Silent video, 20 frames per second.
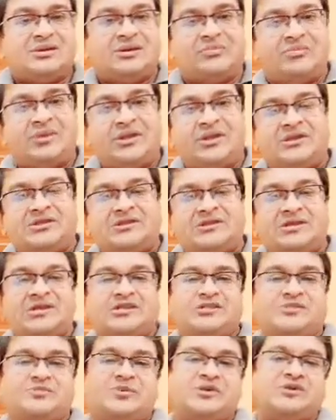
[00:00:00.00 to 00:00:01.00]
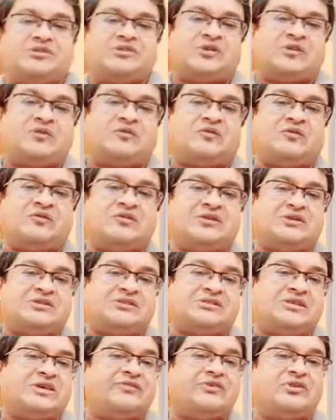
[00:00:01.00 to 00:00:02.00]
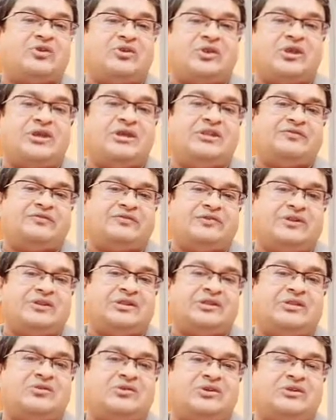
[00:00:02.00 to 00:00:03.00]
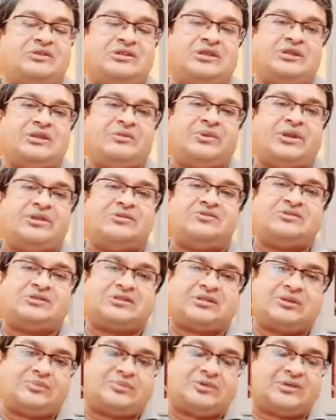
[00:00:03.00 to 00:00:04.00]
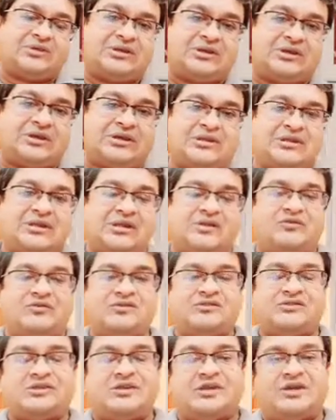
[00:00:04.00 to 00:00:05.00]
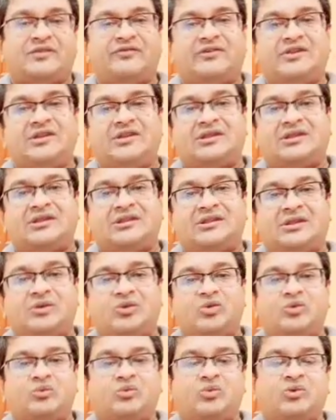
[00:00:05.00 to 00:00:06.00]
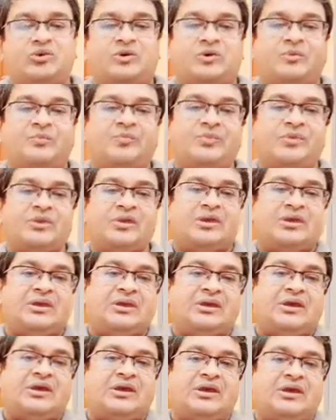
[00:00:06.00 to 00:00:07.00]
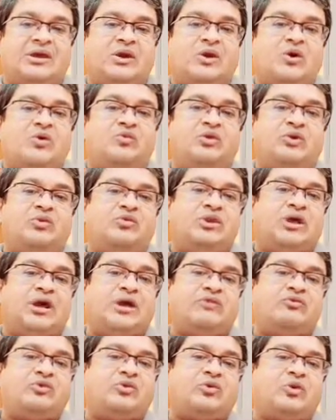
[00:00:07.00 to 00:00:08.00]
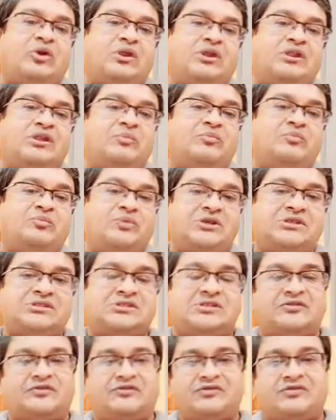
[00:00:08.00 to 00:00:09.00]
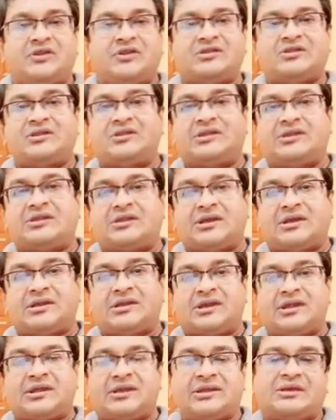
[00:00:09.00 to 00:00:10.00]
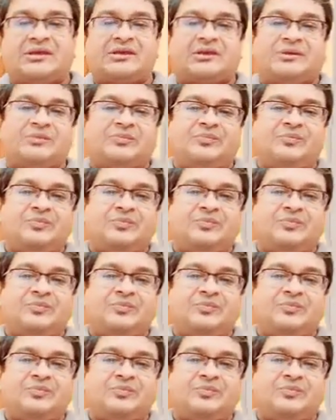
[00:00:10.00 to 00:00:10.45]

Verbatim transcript: Mary Shelley speaks of 7 or 8 feet in the original manuscript uh, that was evident in the notebook. We would have to call it impressive rather than titanic.